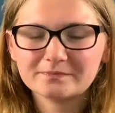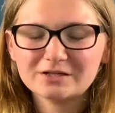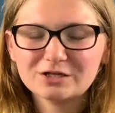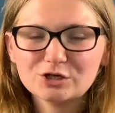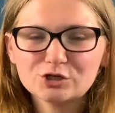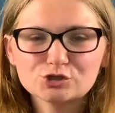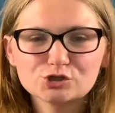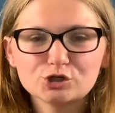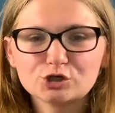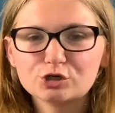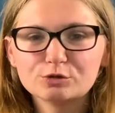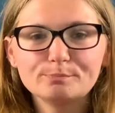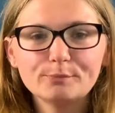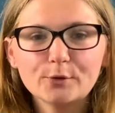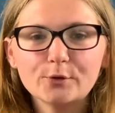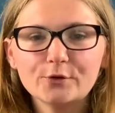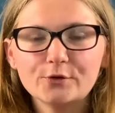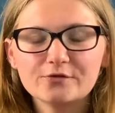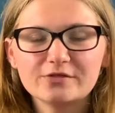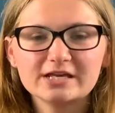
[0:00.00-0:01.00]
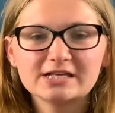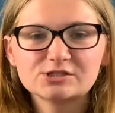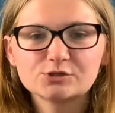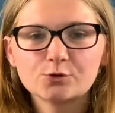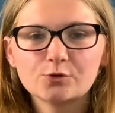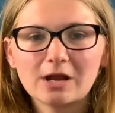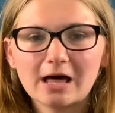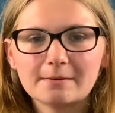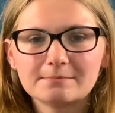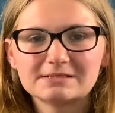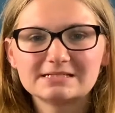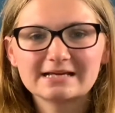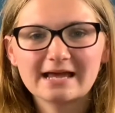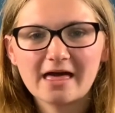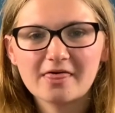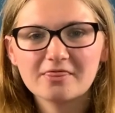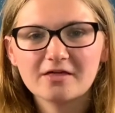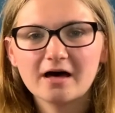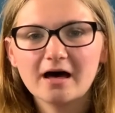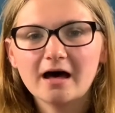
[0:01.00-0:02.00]
So you could boil these all up
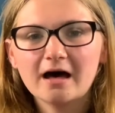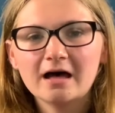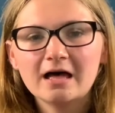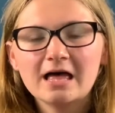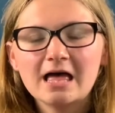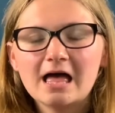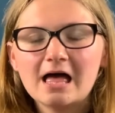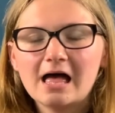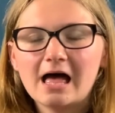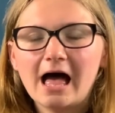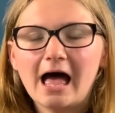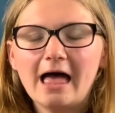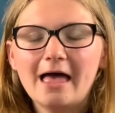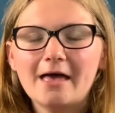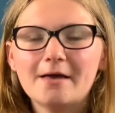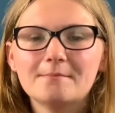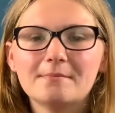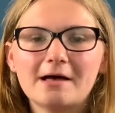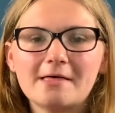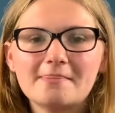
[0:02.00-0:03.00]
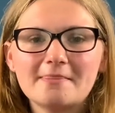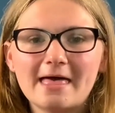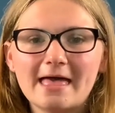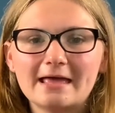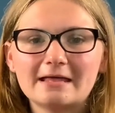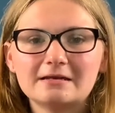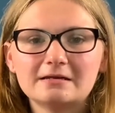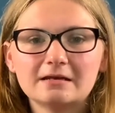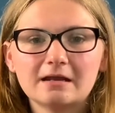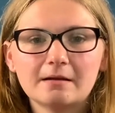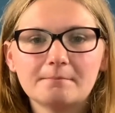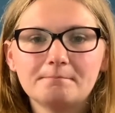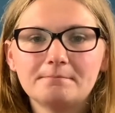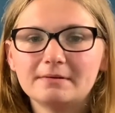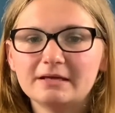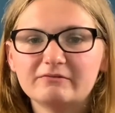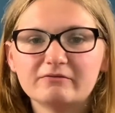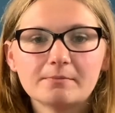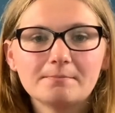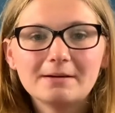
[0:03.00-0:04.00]
together and then
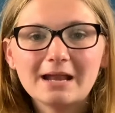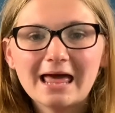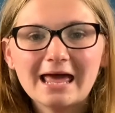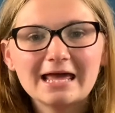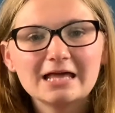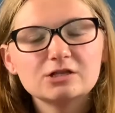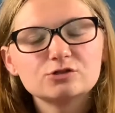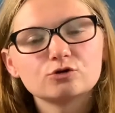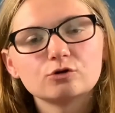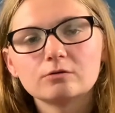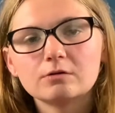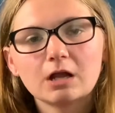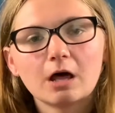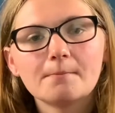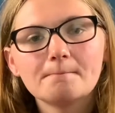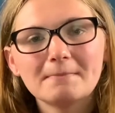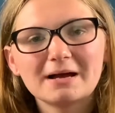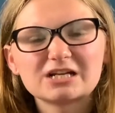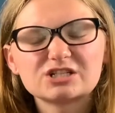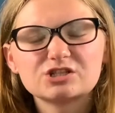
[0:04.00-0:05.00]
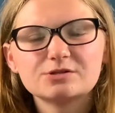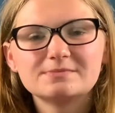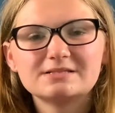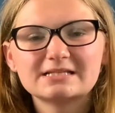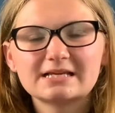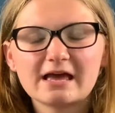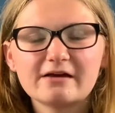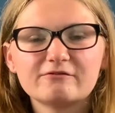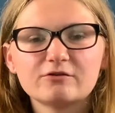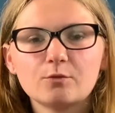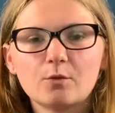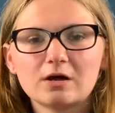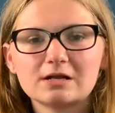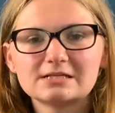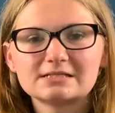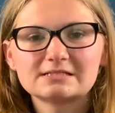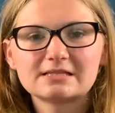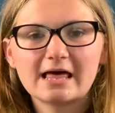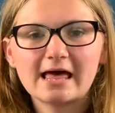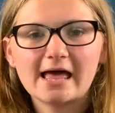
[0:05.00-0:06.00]
either blend or like mash them together once
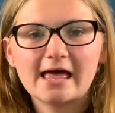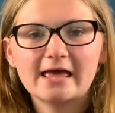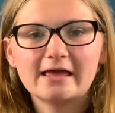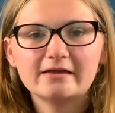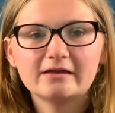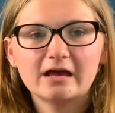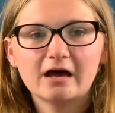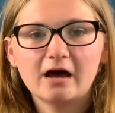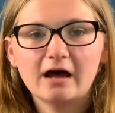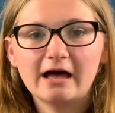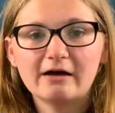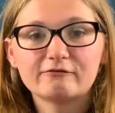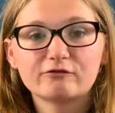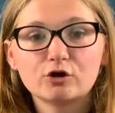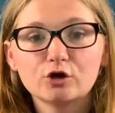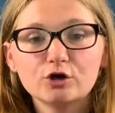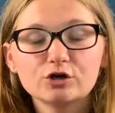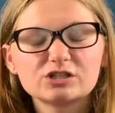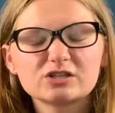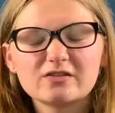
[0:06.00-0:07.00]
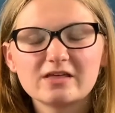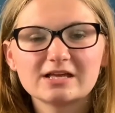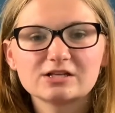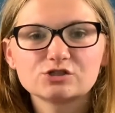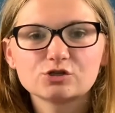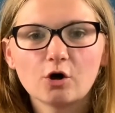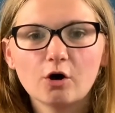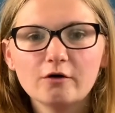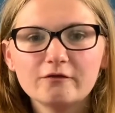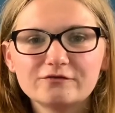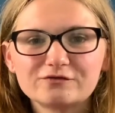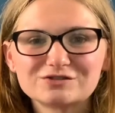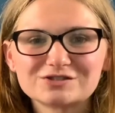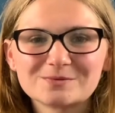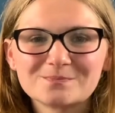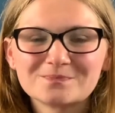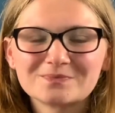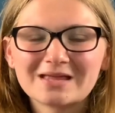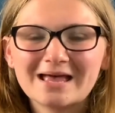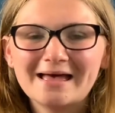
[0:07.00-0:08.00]
they have cooked and they're soft.
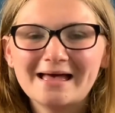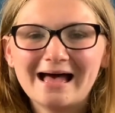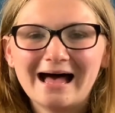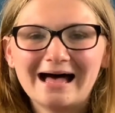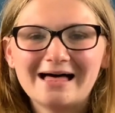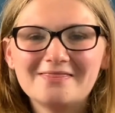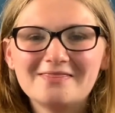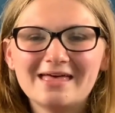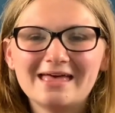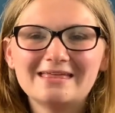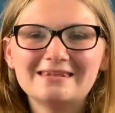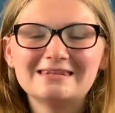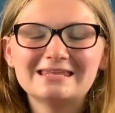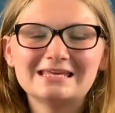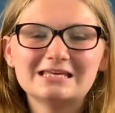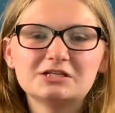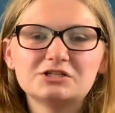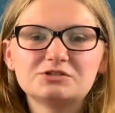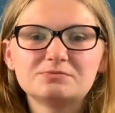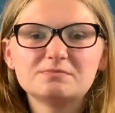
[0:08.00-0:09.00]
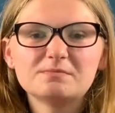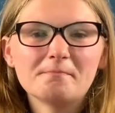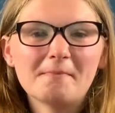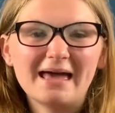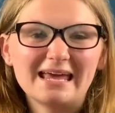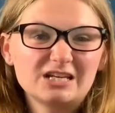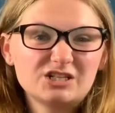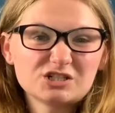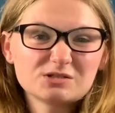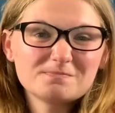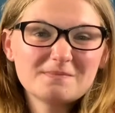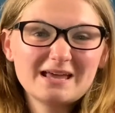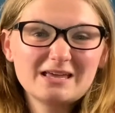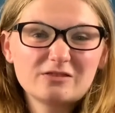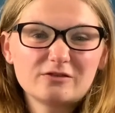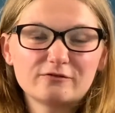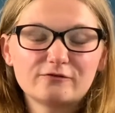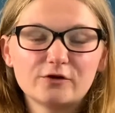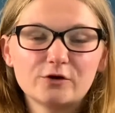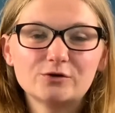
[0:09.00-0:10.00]
And then it may just make the
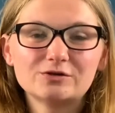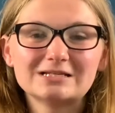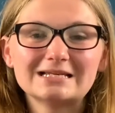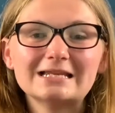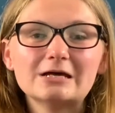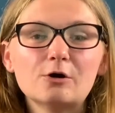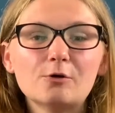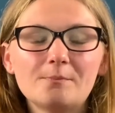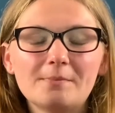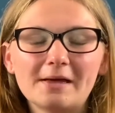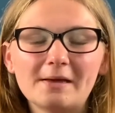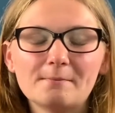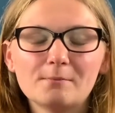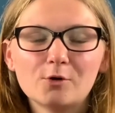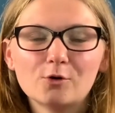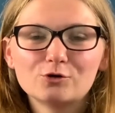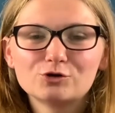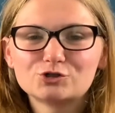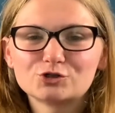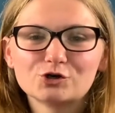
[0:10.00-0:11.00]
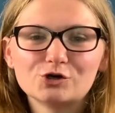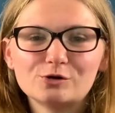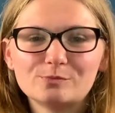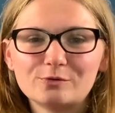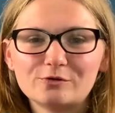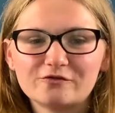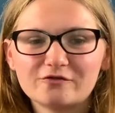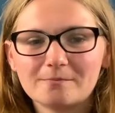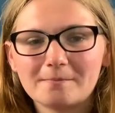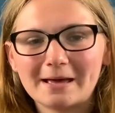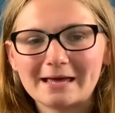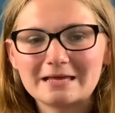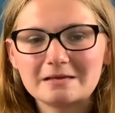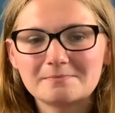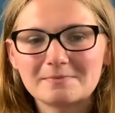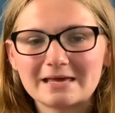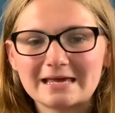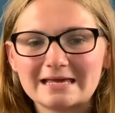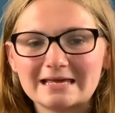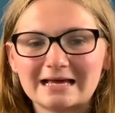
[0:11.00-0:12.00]
food a little bit more enjoyable for
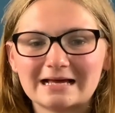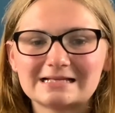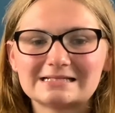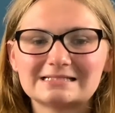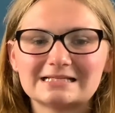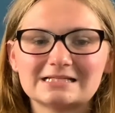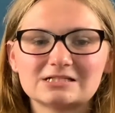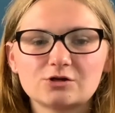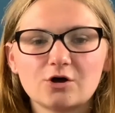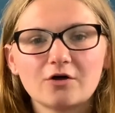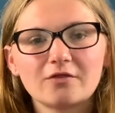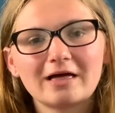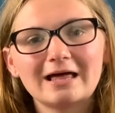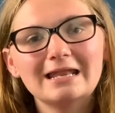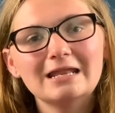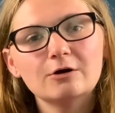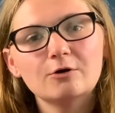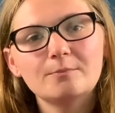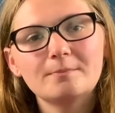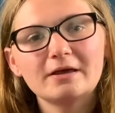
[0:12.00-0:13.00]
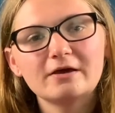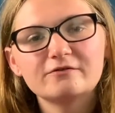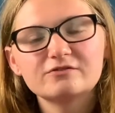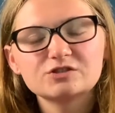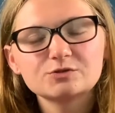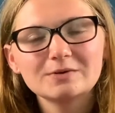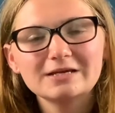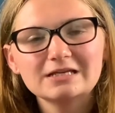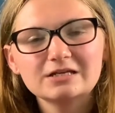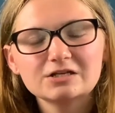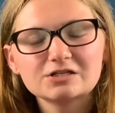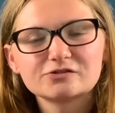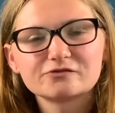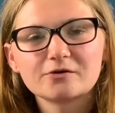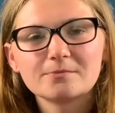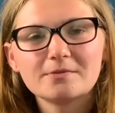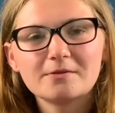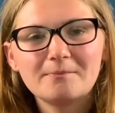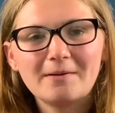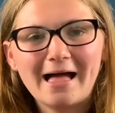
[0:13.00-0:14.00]
baby, as it's got that little bit of sweetness from
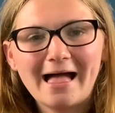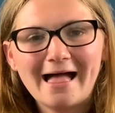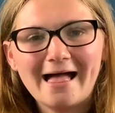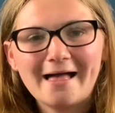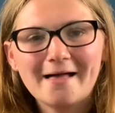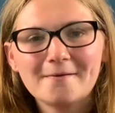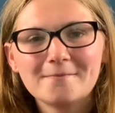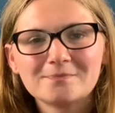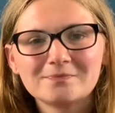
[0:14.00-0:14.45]
the pear.